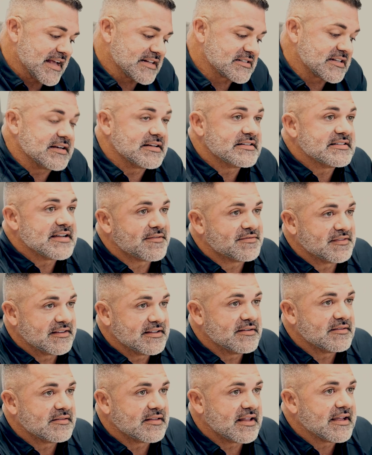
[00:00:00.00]
that's going to
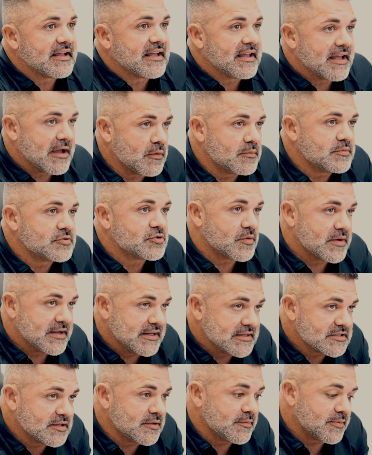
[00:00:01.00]
definitely like help
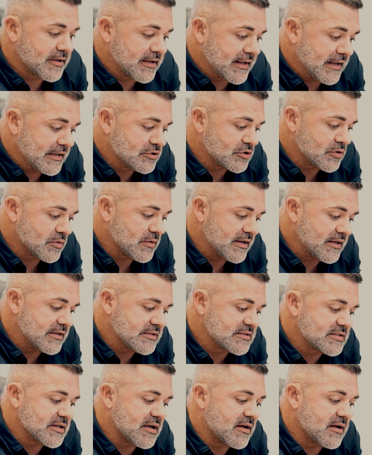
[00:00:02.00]
joints, lubricate joints.